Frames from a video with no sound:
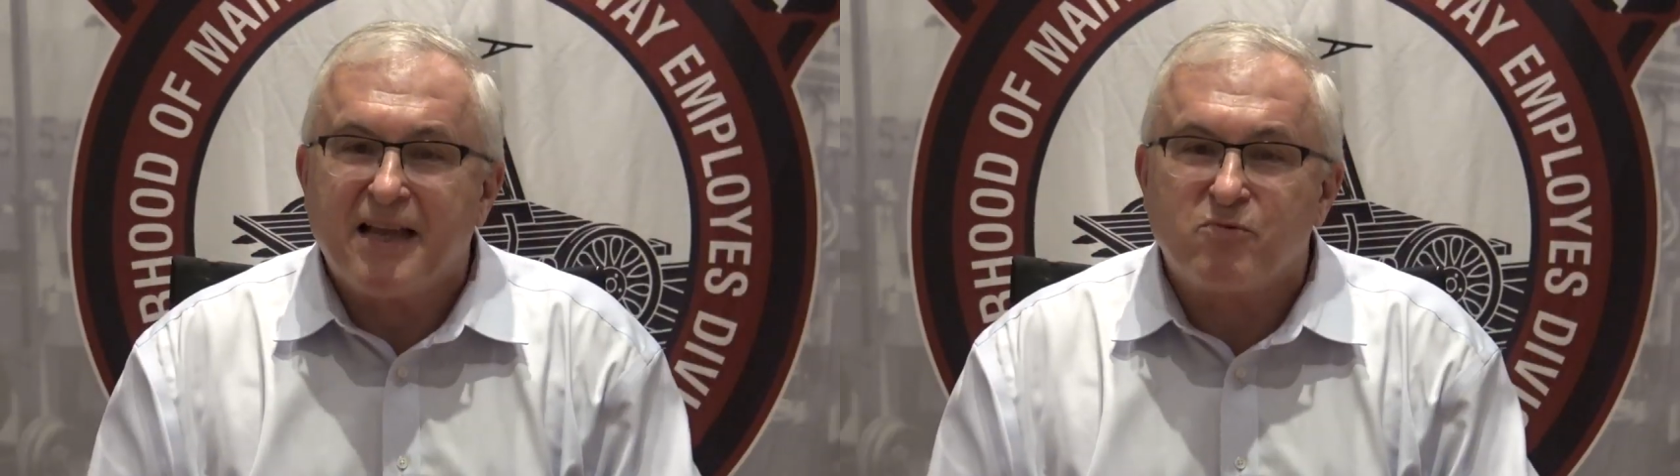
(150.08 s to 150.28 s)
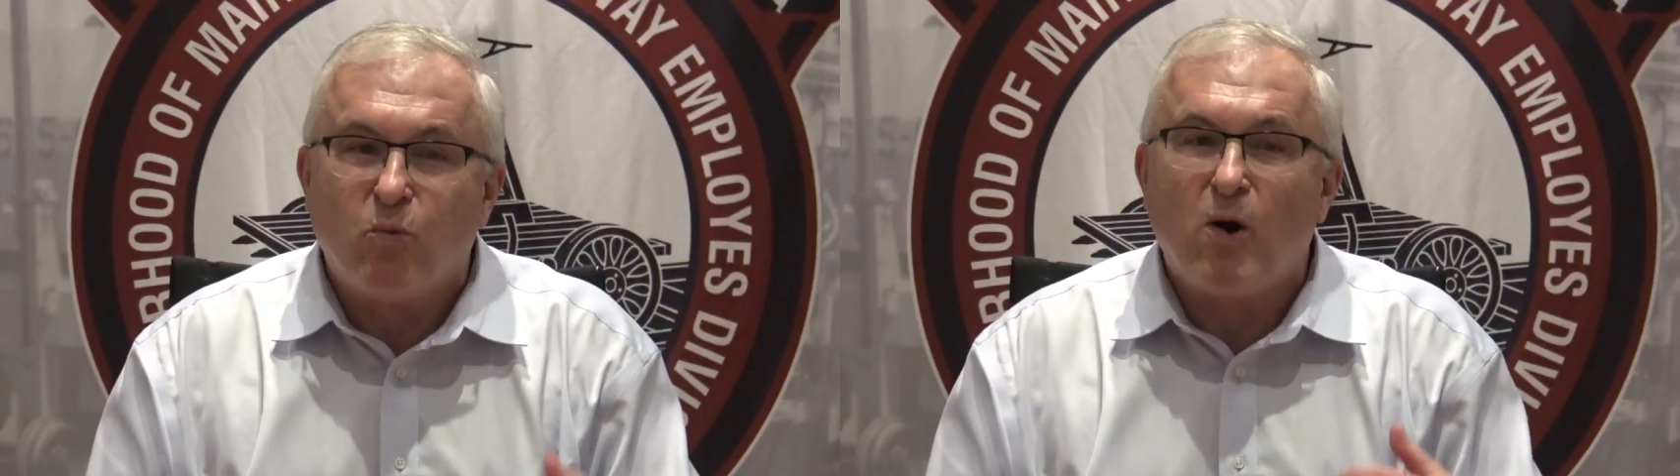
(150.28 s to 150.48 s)

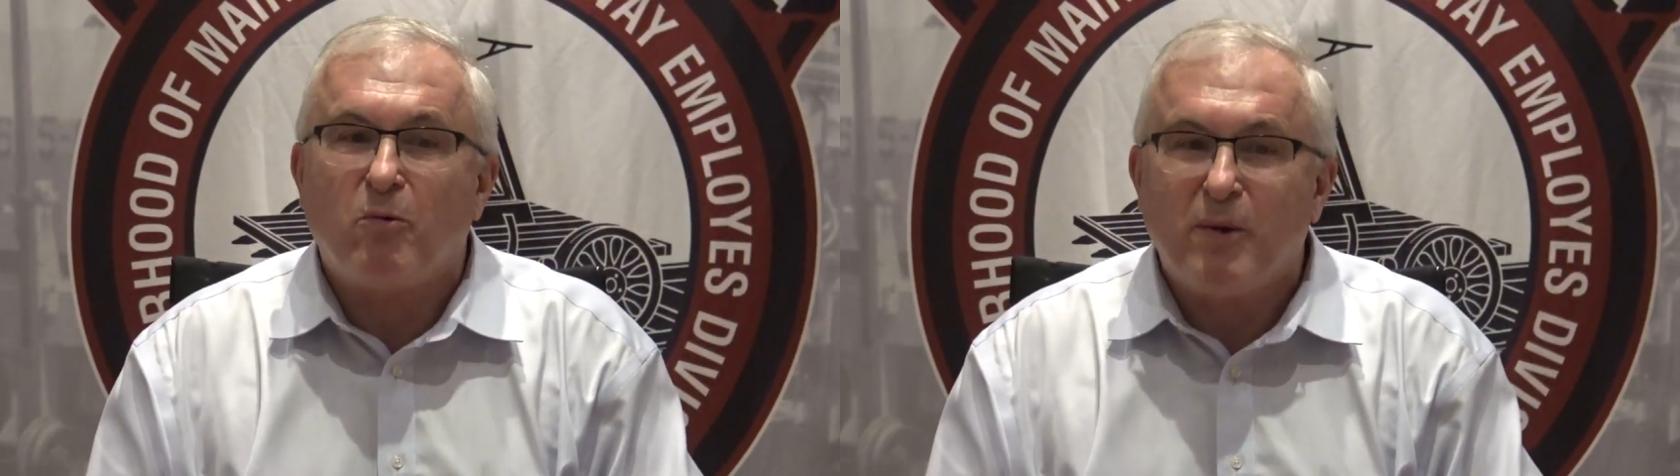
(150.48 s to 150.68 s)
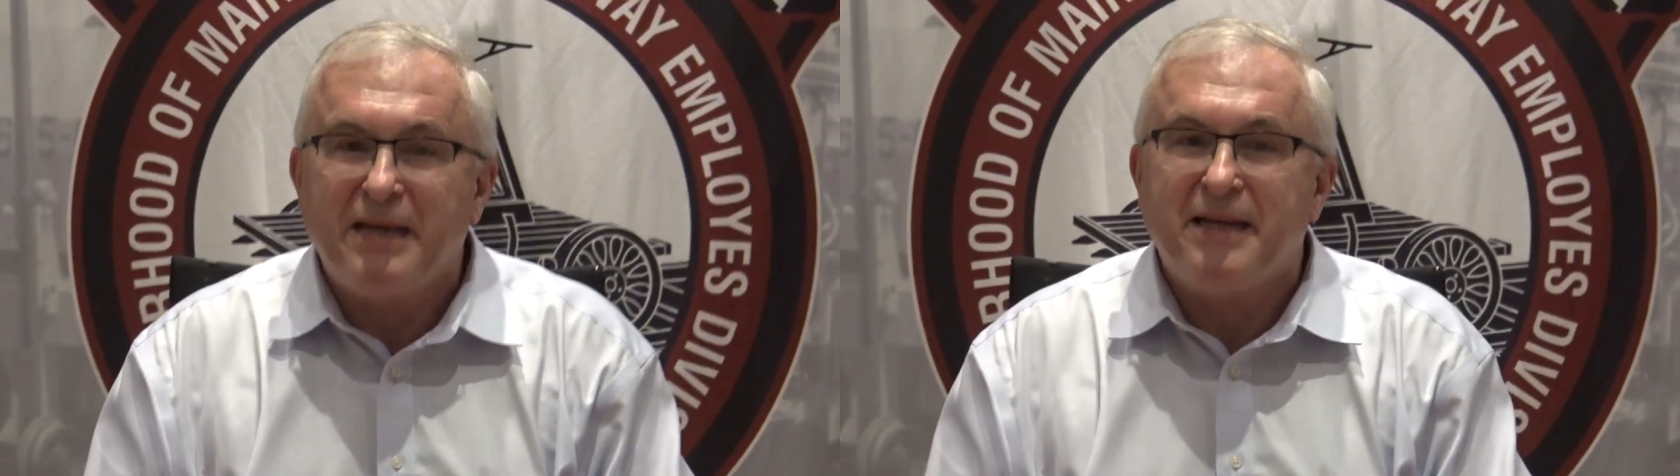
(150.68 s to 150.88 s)
that's
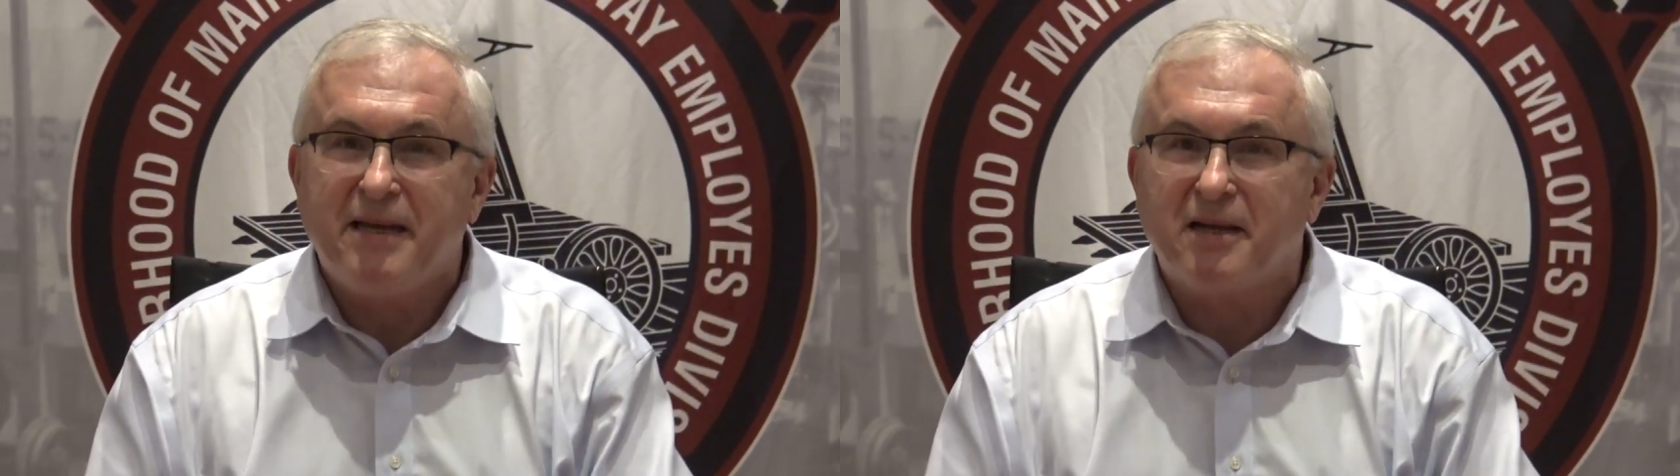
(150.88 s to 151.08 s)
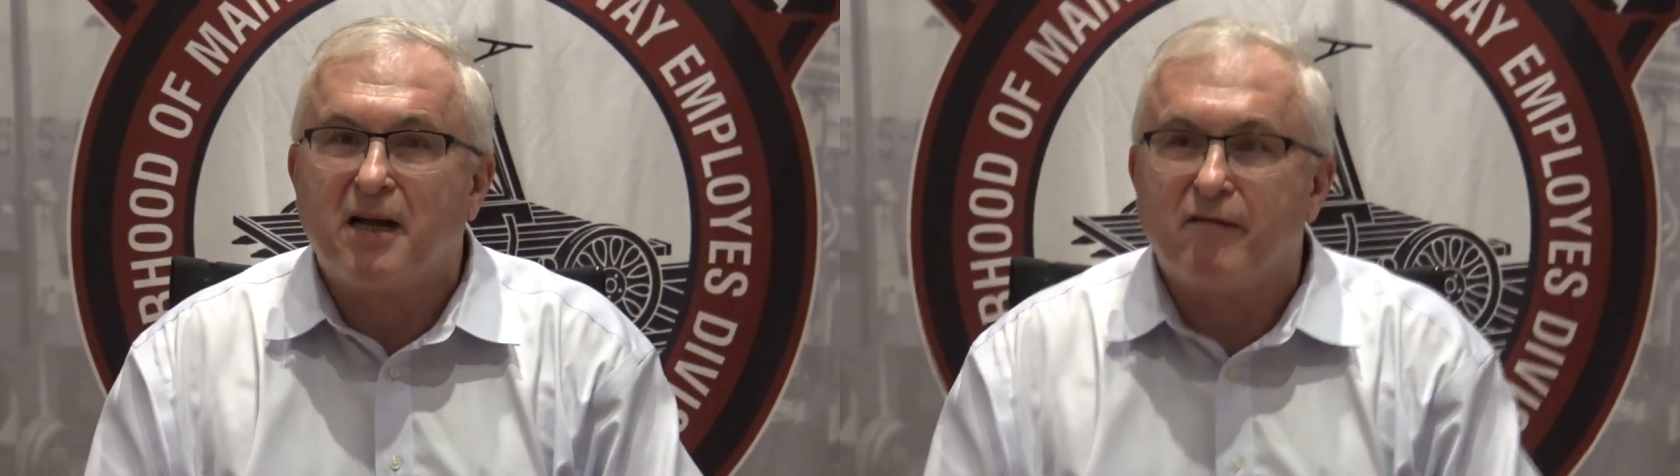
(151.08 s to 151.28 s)
what we
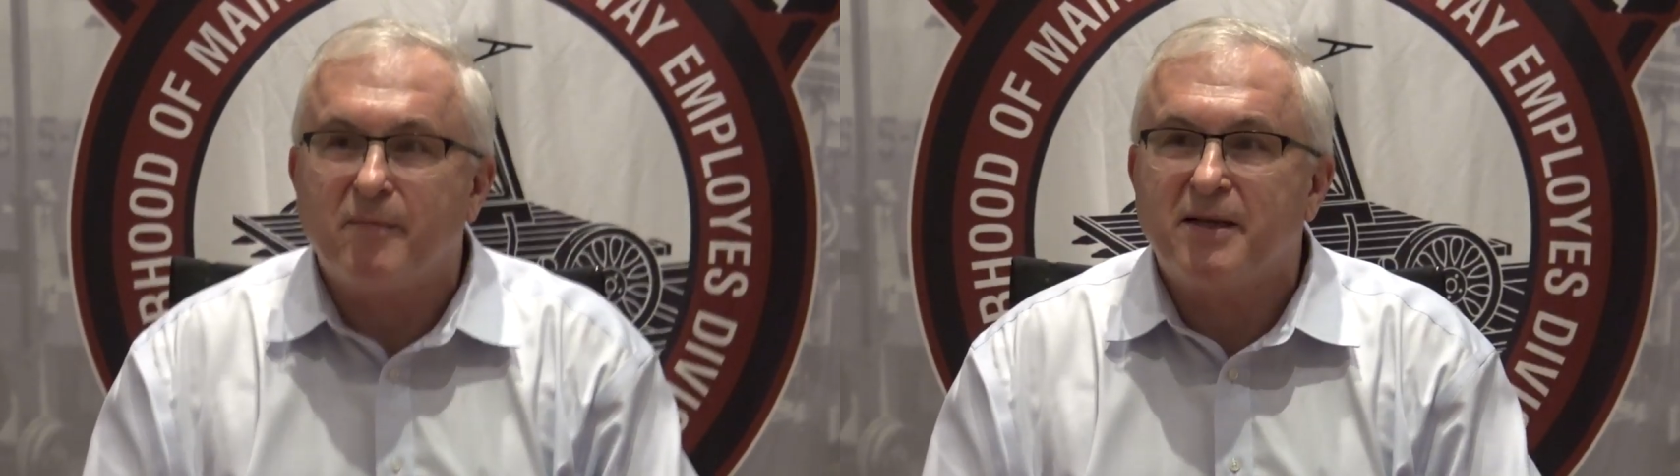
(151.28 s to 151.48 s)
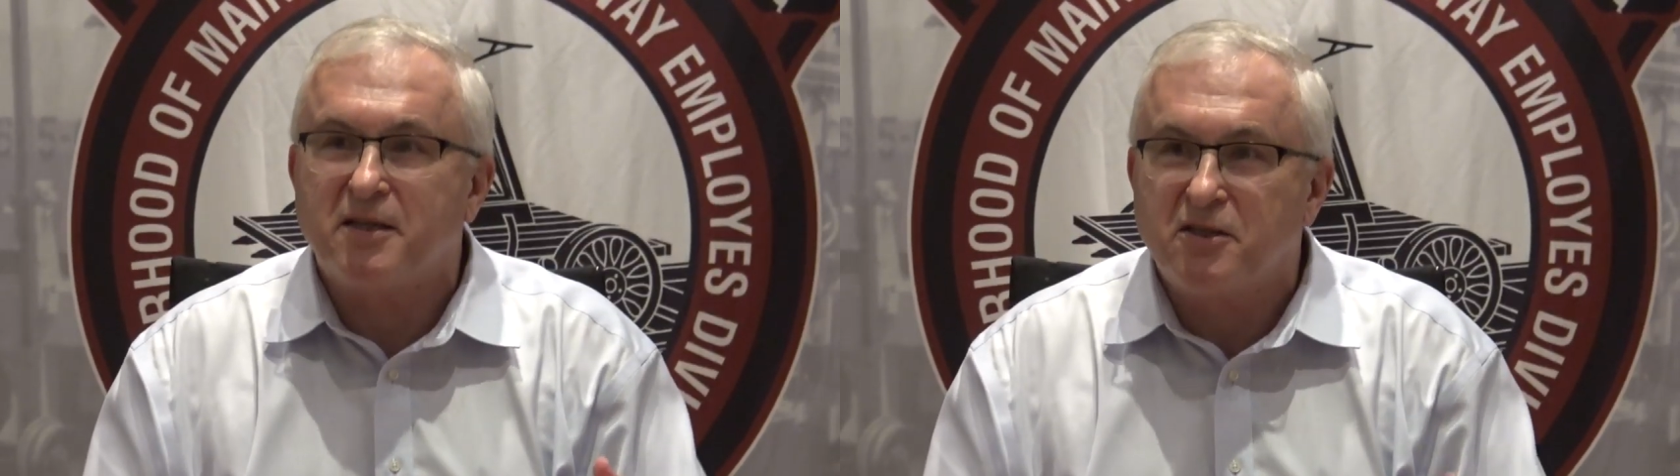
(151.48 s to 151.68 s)
need the
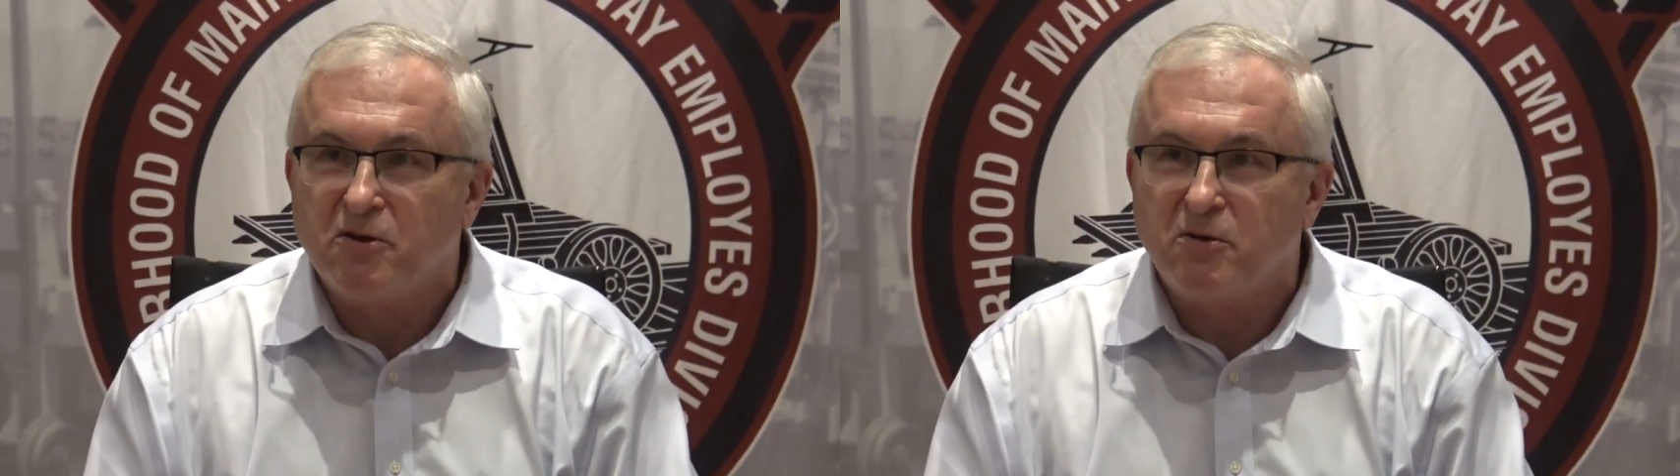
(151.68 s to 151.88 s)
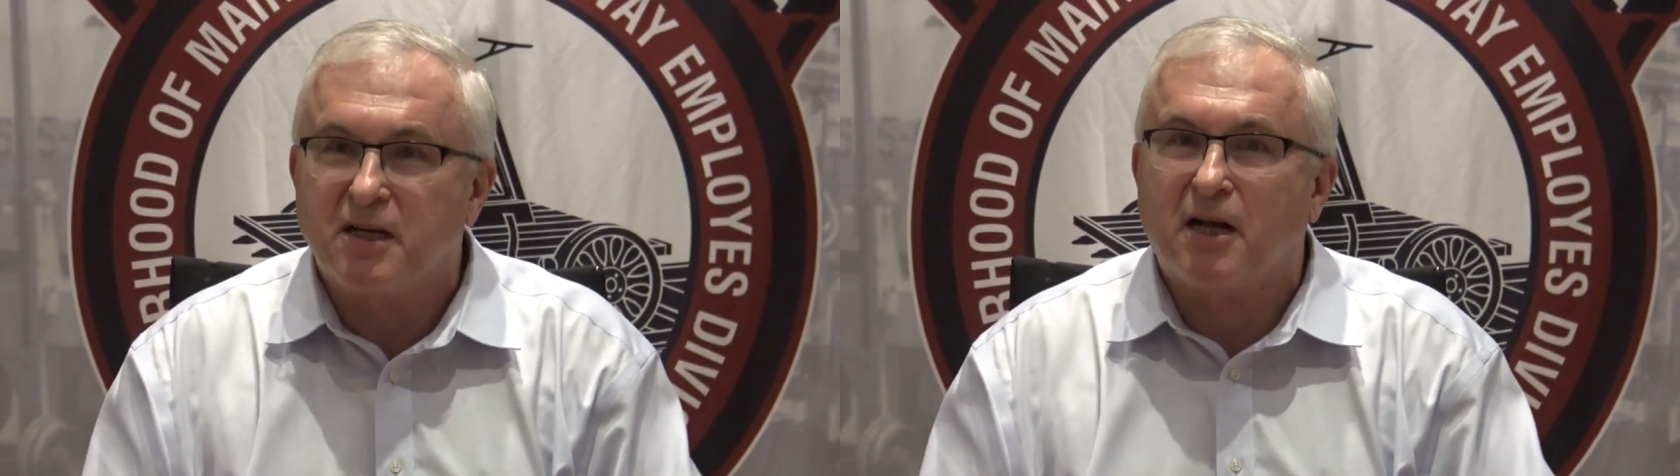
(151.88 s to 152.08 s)
government to do,